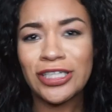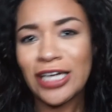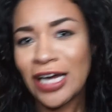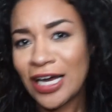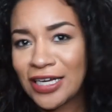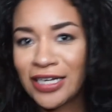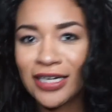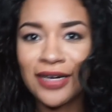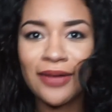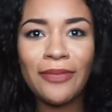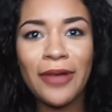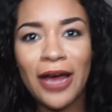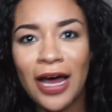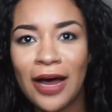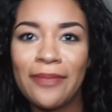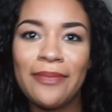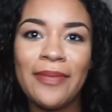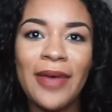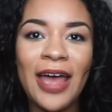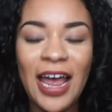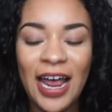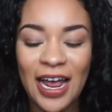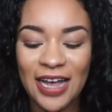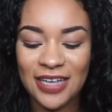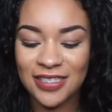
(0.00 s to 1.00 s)
talking about
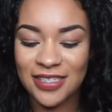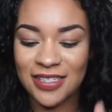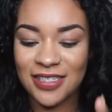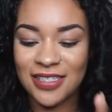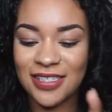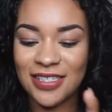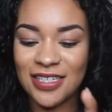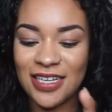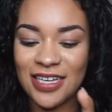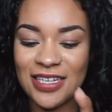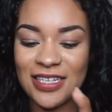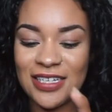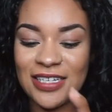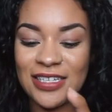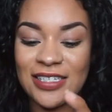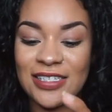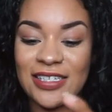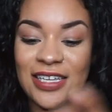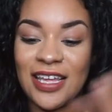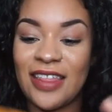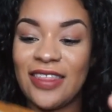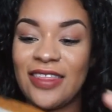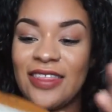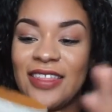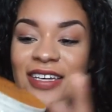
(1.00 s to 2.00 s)
masks,
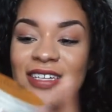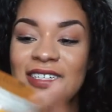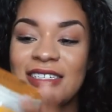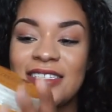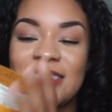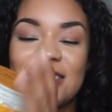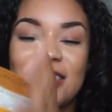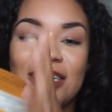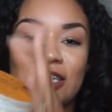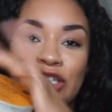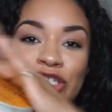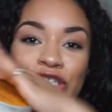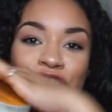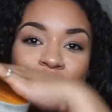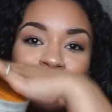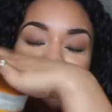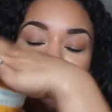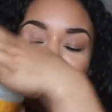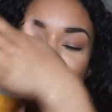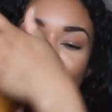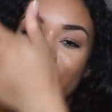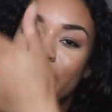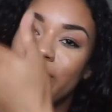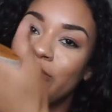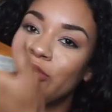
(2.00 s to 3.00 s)
is this
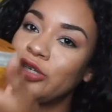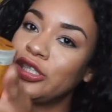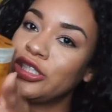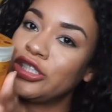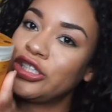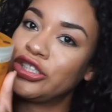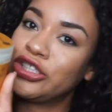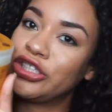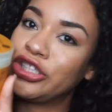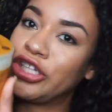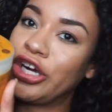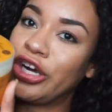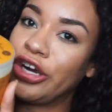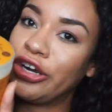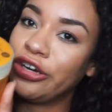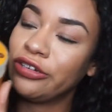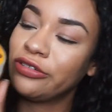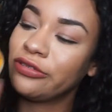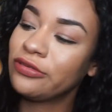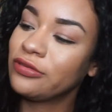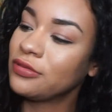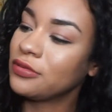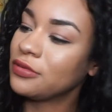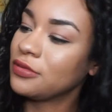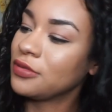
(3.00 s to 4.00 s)
Shea Moisture,
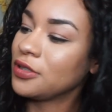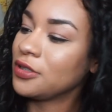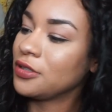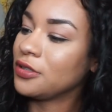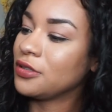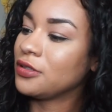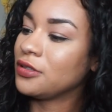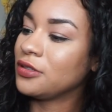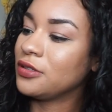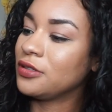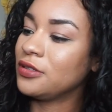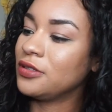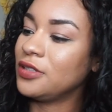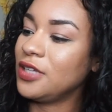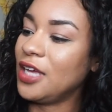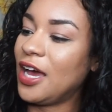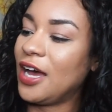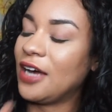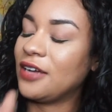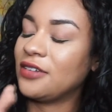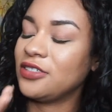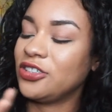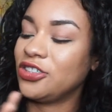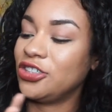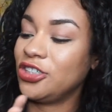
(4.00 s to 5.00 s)
yeah,
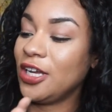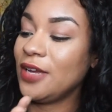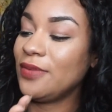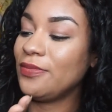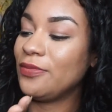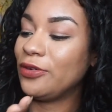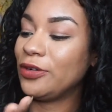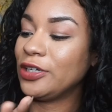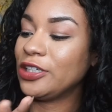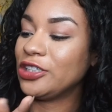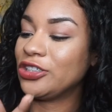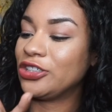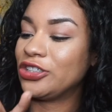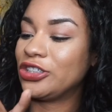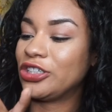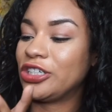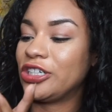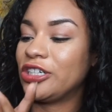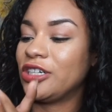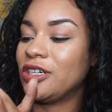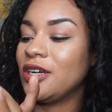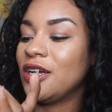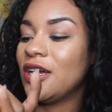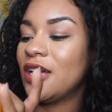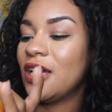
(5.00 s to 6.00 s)
Shea
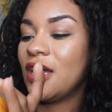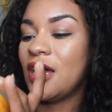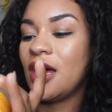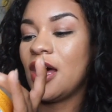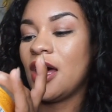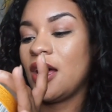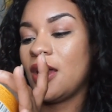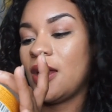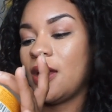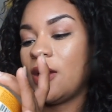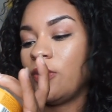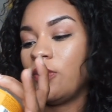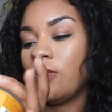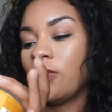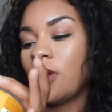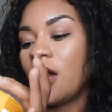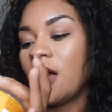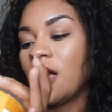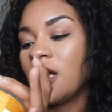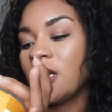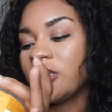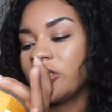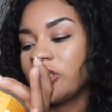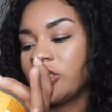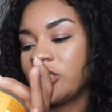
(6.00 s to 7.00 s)
Moisture a
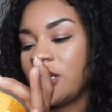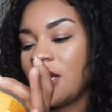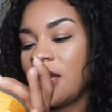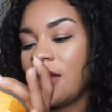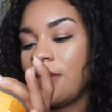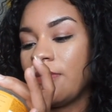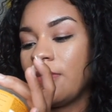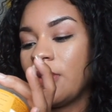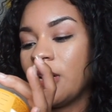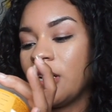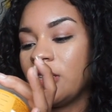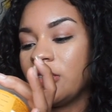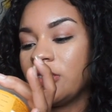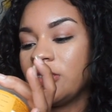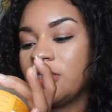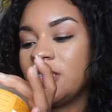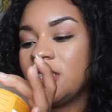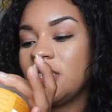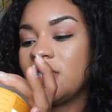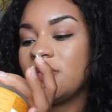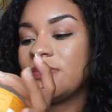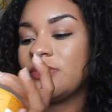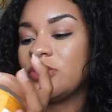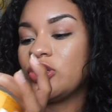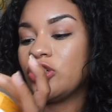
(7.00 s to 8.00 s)
raw shea butter
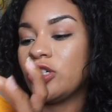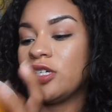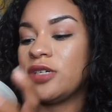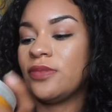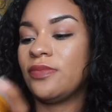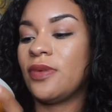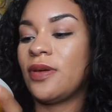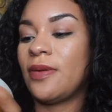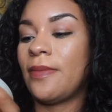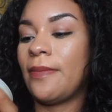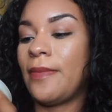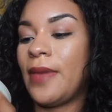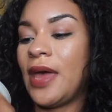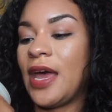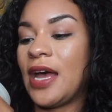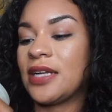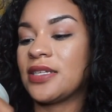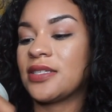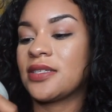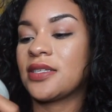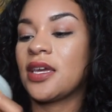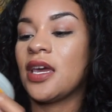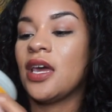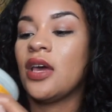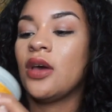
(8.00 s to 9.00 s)
deep treatment
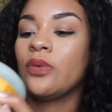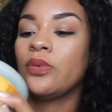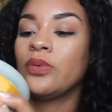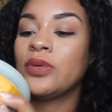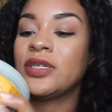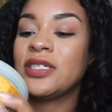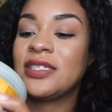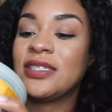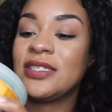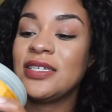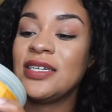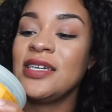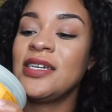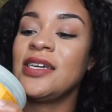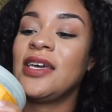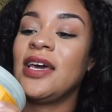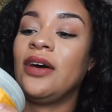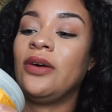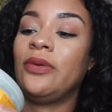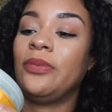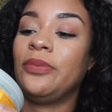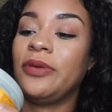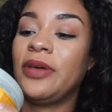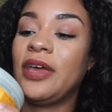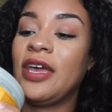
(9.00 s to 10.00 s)
mask with sea
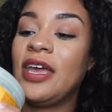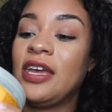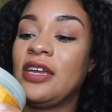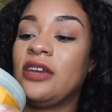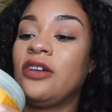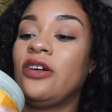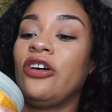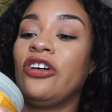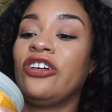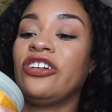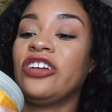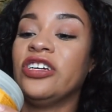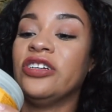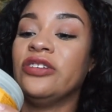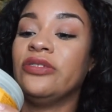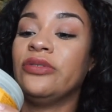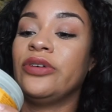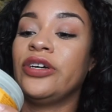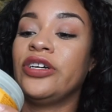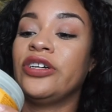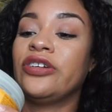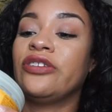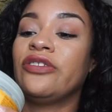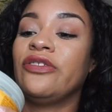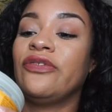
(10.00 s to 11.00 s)
kelp and argan
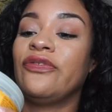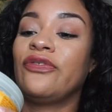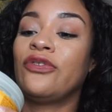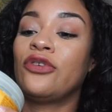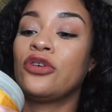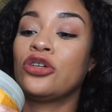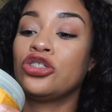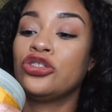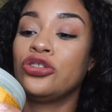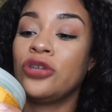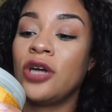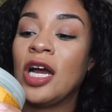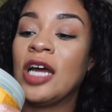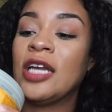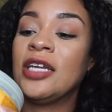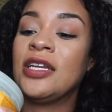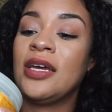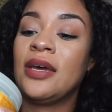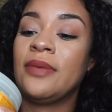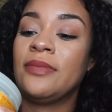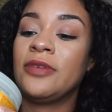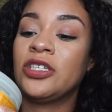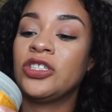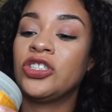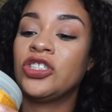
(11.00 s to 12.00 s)
oil for dry
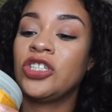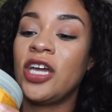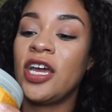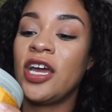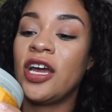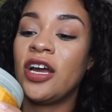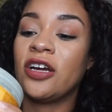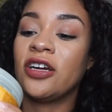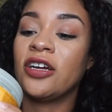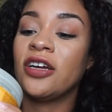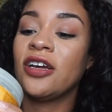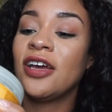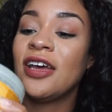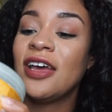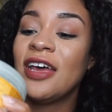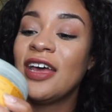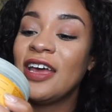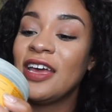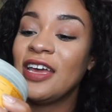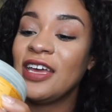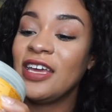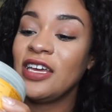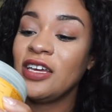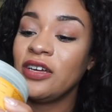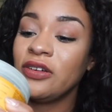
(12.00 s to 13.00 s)
damaged hair.
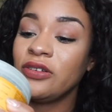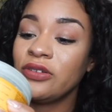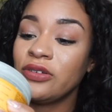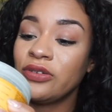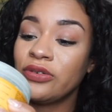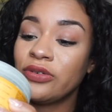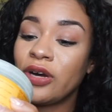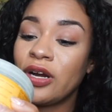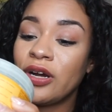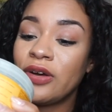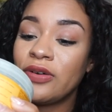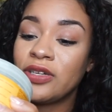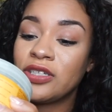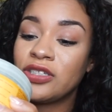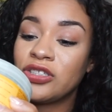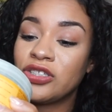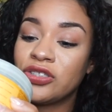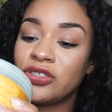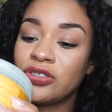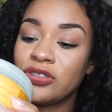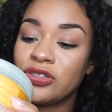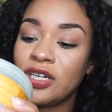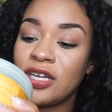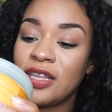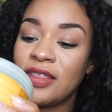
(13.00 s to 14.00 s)
Heal, grow, and
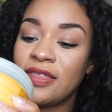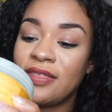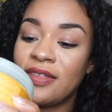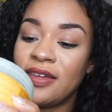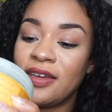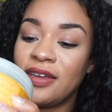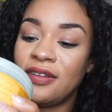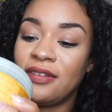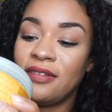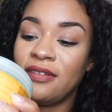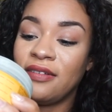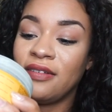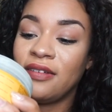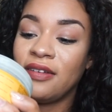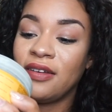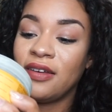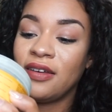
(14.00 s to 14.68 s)
strengthen